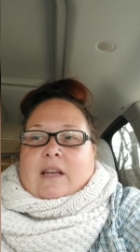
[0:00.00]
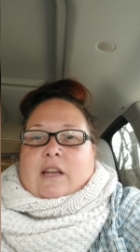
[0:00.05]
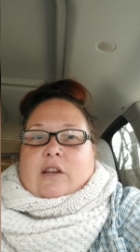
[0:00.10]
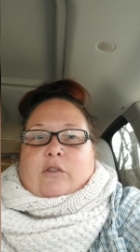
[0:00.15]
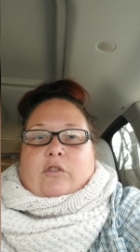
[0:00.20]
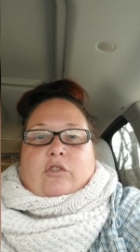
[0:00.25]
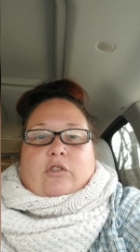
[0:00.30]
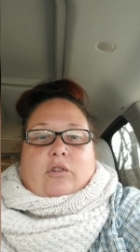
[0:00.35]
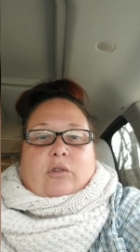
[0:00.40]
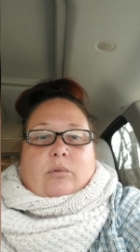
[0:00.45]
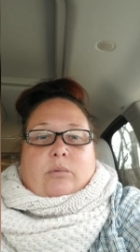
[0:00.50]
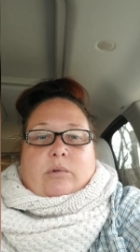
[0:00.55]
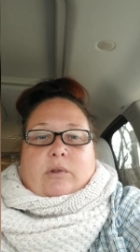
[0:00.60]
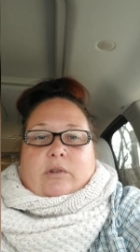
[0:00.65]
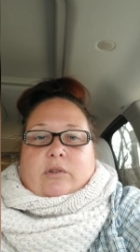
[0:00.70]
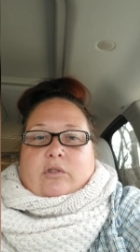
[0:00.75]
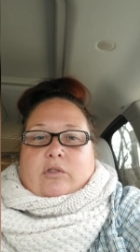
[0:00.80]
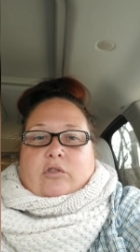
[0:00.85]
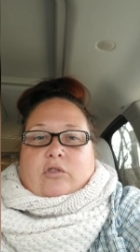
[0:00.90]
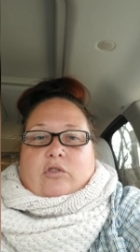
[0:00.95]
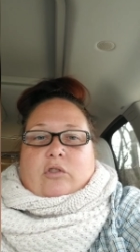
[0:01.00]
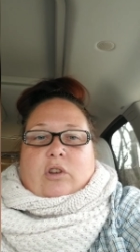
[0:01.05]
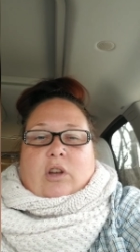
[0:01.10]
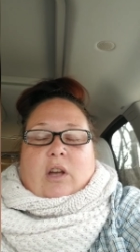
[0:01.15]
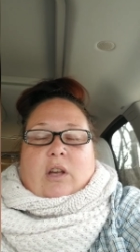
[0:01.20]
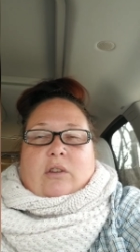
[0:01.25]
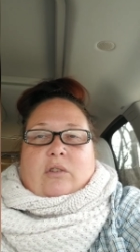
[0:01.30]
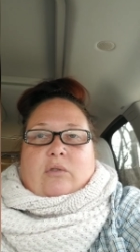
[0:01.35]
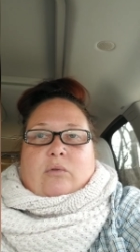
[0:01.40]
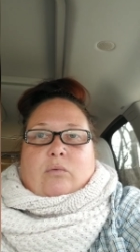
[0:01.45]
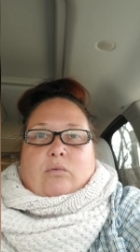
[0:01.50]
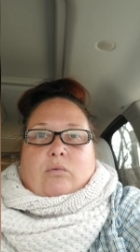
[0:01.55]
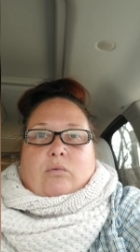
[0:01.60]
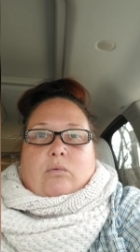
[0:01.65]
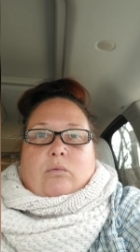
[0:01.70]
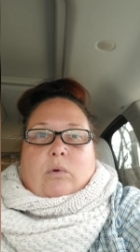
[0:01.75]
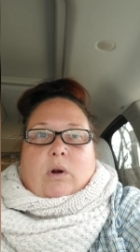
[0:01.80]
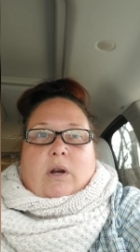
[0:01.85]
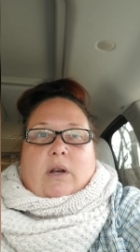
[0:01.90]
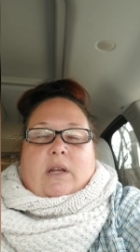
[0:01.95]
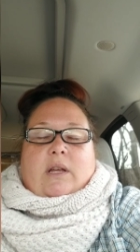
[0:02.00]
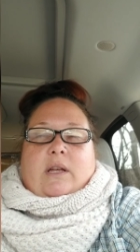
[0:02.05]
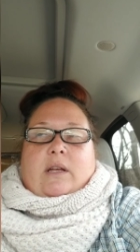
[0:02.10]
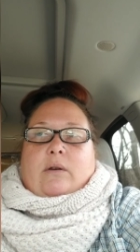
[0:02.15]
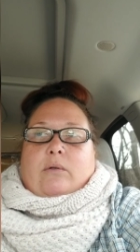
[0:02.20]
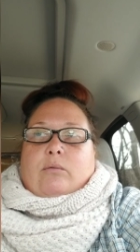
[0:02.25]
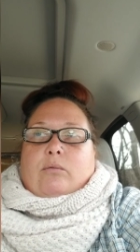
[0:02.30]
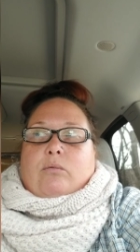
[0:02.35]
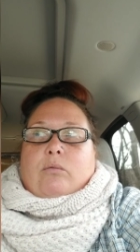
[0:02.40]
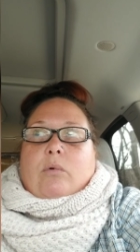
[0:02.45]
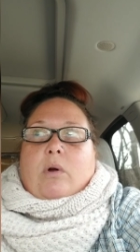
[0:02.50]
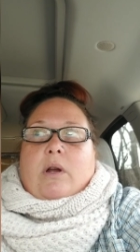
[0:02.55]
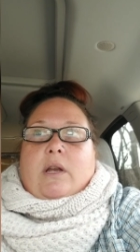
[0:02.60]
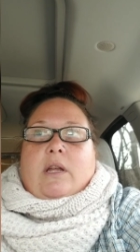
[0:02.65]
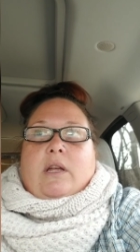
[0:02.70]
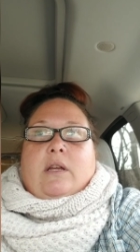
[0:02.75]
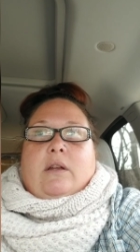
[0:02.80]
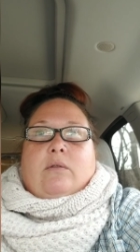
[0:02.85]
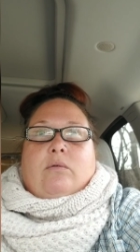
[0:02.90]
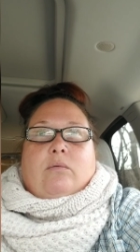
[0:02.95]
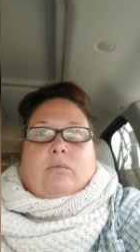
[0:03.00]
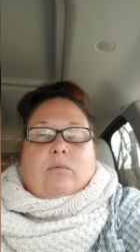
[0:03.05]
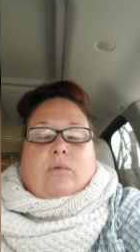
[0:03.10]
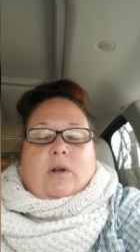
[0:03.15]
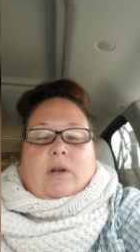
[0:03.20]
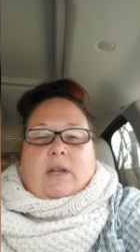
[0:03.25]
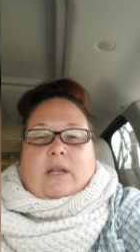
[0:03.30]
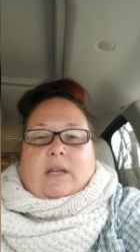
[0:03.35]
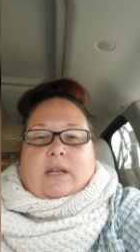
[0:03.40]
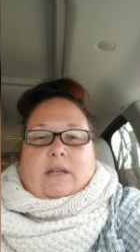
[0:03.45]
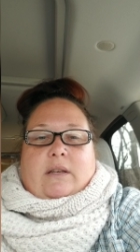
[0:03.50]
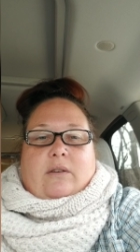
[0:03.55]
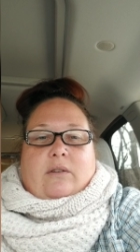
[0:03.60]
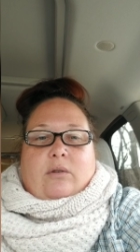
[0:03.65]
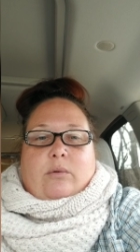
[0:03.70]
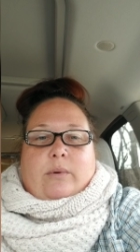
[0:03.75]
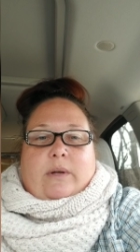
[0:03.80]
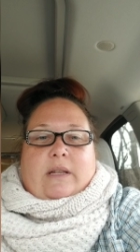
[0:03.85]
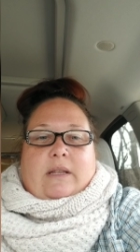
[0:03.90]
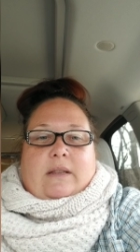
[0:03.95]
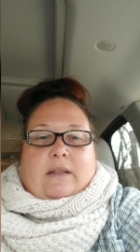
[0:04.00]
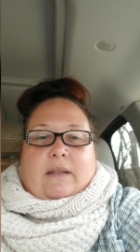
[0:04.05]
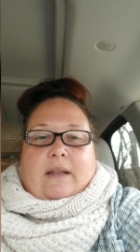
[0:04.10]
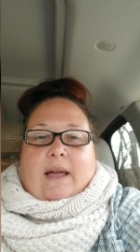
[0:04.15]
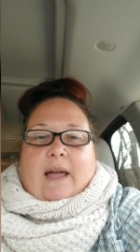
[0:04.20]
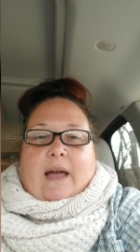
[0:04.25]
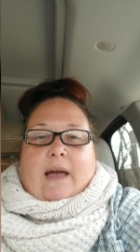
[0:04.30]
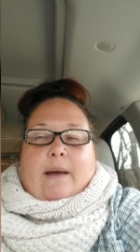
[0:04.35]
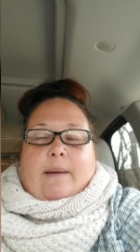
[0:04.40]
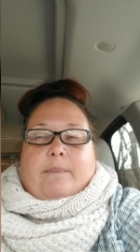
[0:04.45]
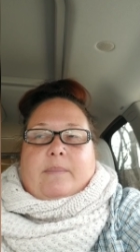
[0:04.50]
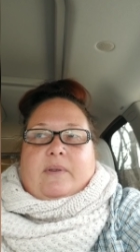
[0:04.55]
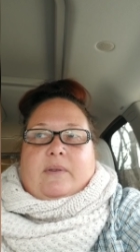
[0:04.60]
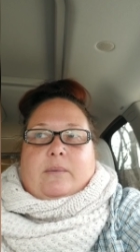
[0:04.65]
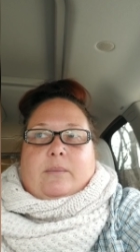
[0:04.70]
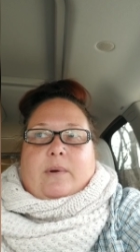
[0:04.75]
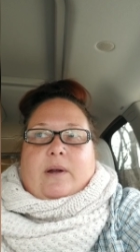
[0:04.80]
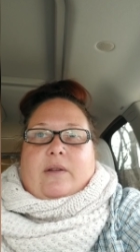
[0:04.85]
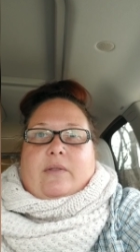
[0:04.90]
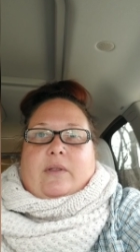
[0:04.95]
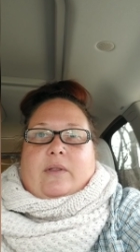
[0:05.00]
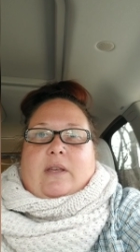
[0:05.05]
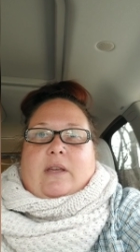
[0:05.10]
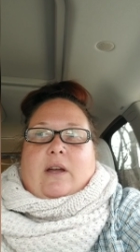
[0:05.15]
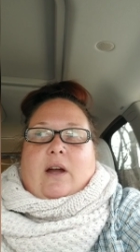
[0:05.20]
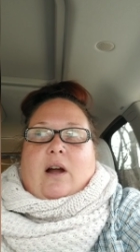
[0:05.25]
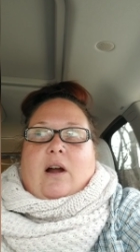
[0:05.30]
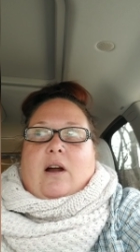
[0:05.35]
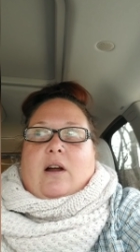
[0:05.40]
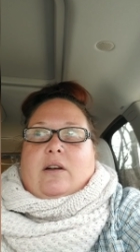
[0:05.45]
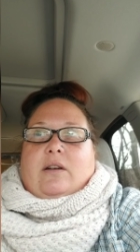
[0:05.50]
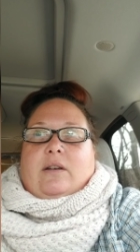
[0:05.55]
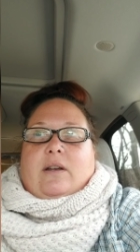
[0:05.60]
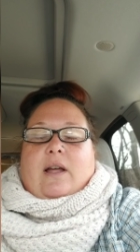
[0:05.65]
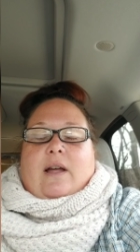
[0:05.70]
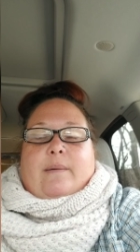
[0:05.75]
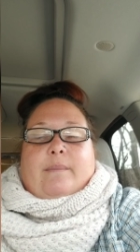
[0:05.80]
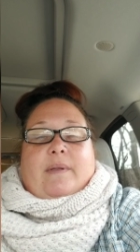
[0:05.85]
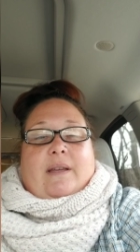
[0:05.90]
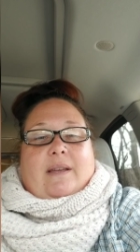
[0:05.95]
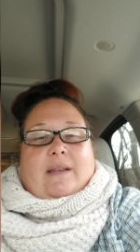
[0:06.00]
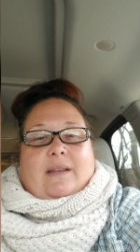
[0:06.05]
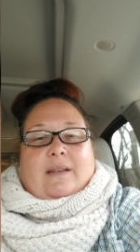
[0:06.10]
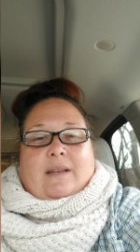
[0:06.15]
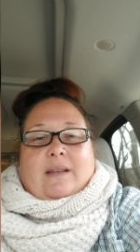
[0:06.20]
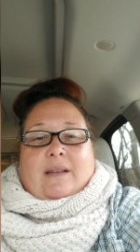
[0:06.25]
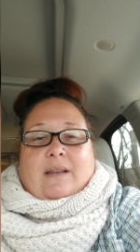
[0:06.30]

She was just running and running and running and doing laps around the yard, and I'm like,